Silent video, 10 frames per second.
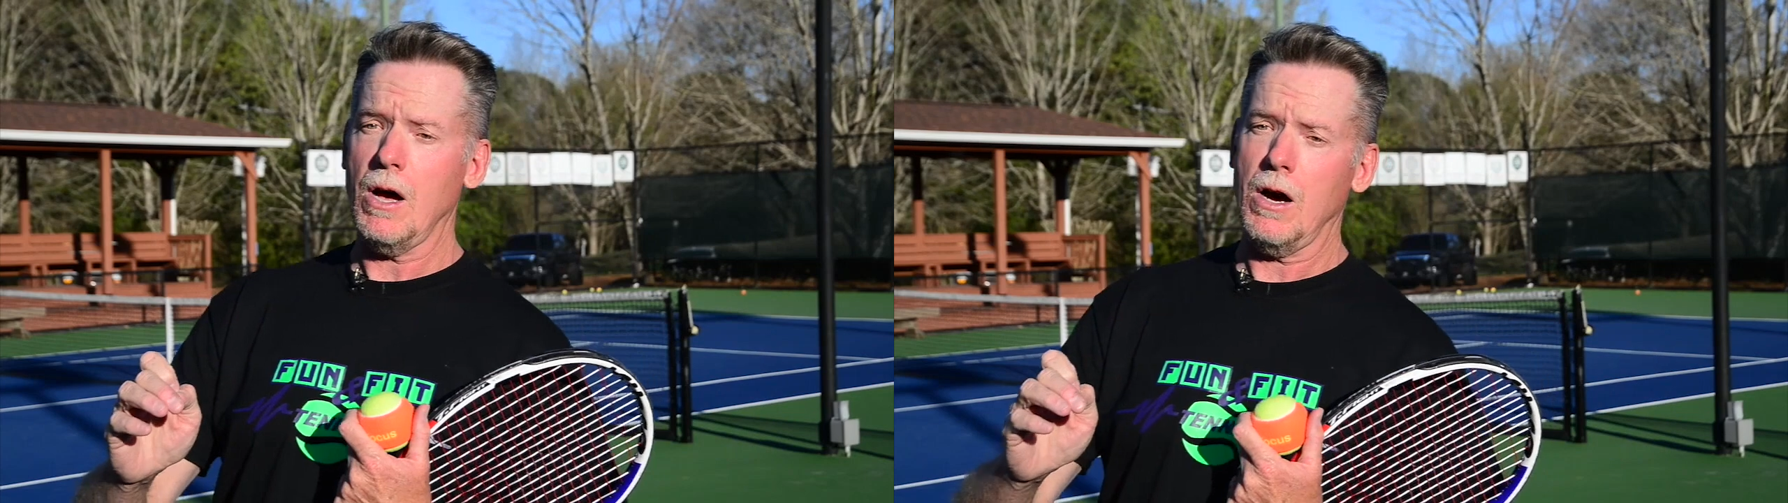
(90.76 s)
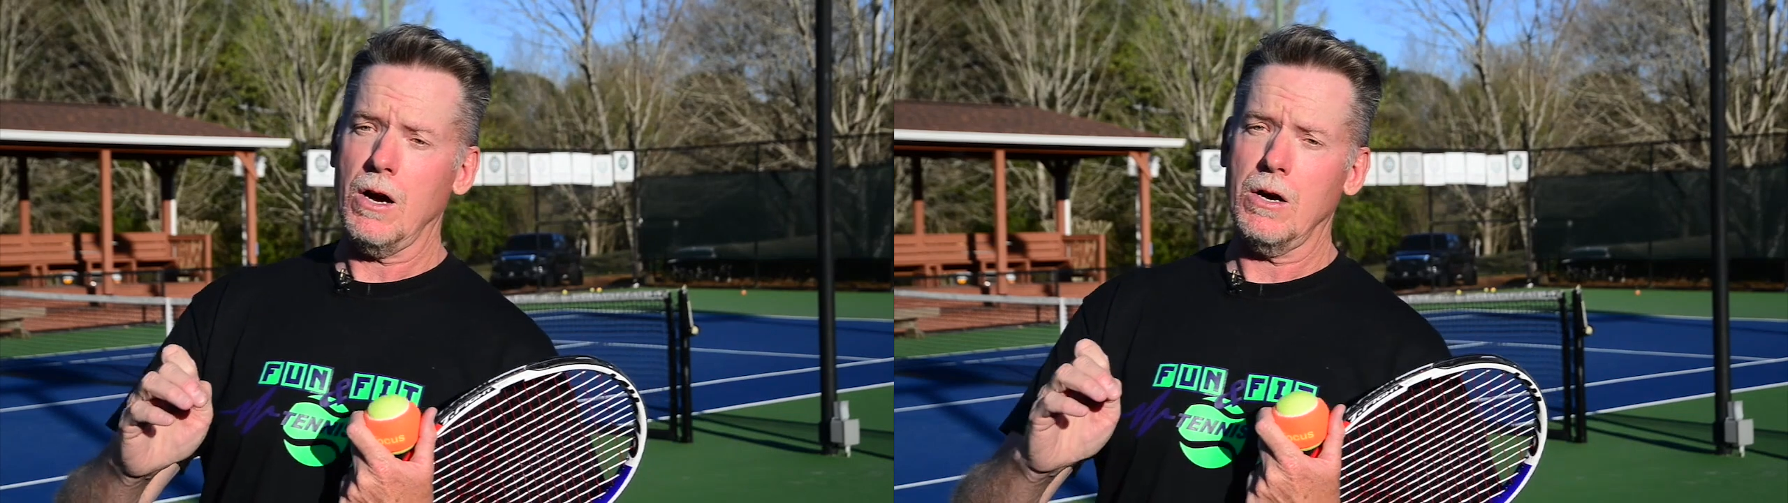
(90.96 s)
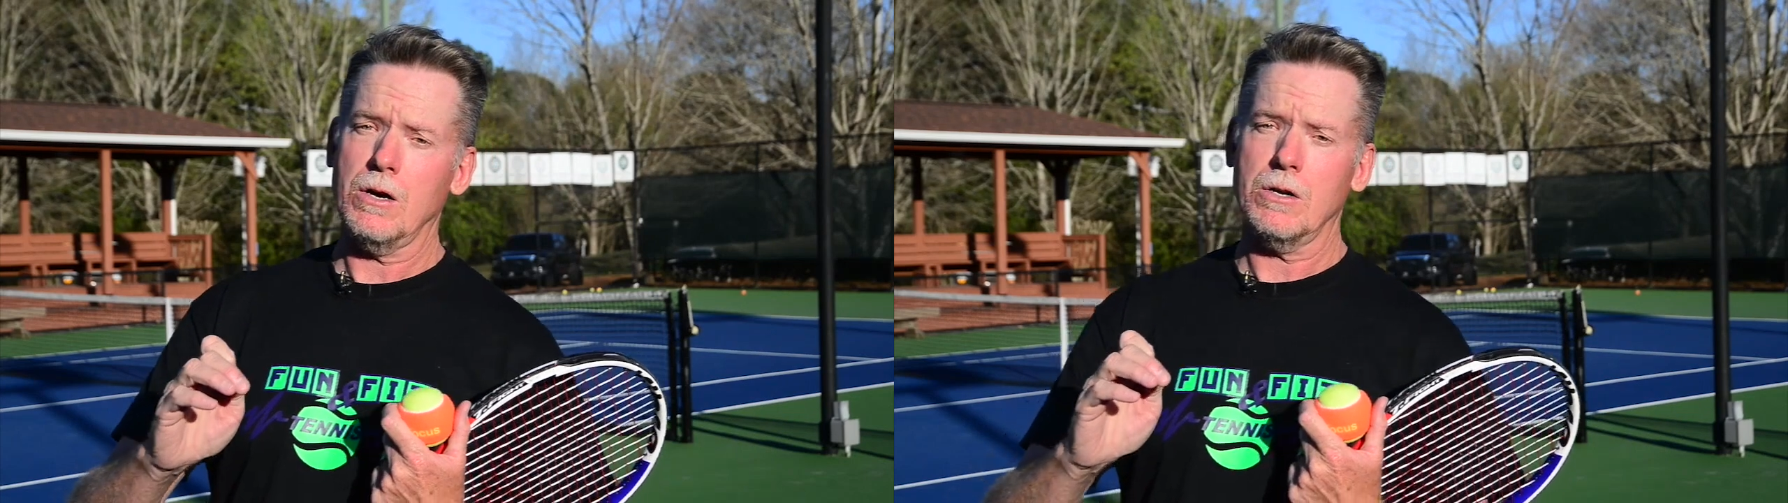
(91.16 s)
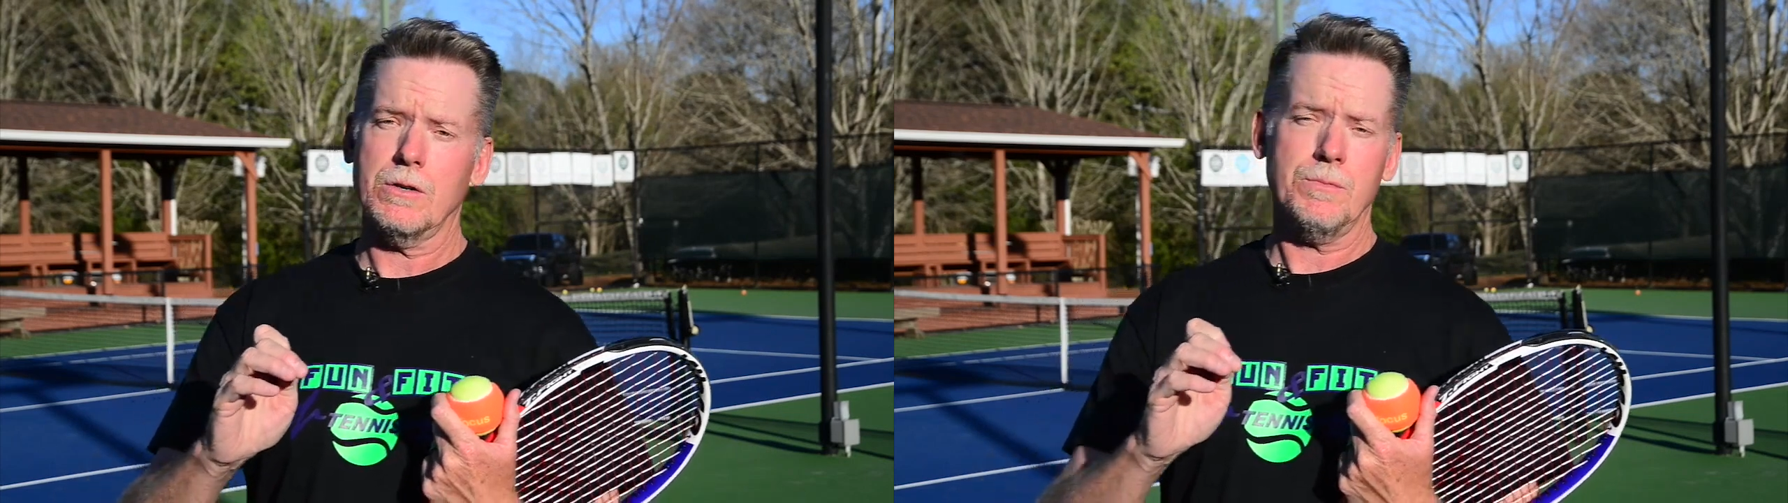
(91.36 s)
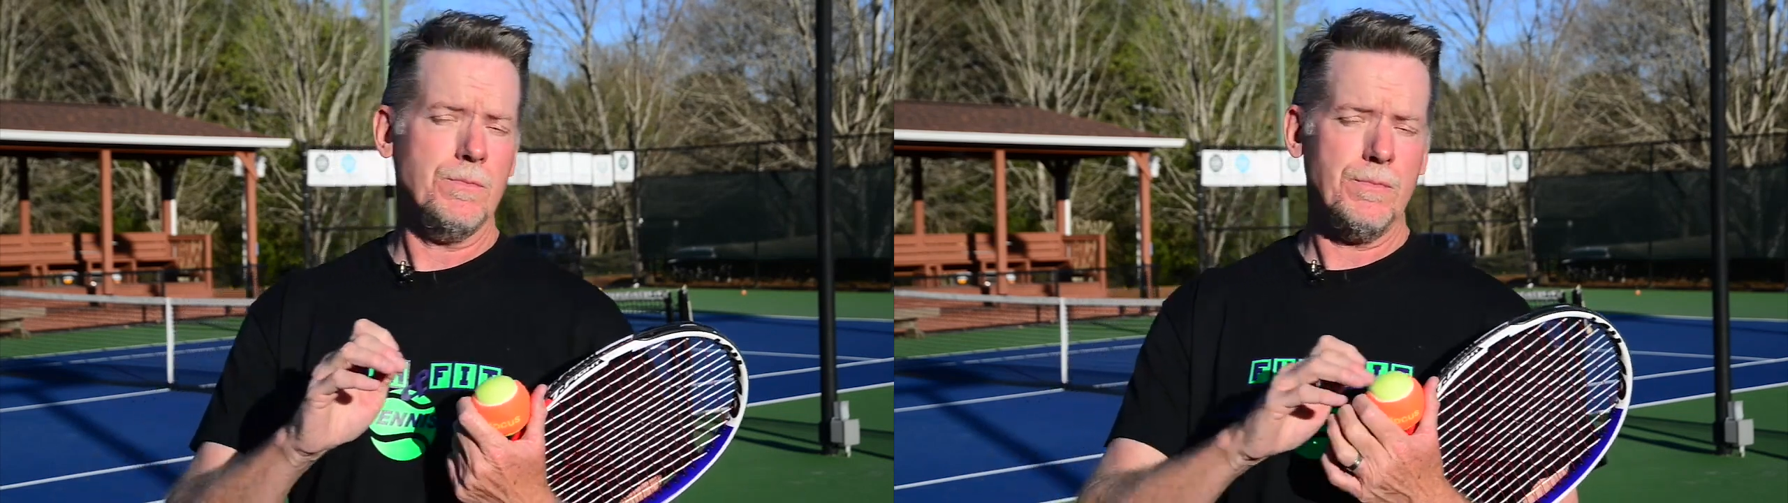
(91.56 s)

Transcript: are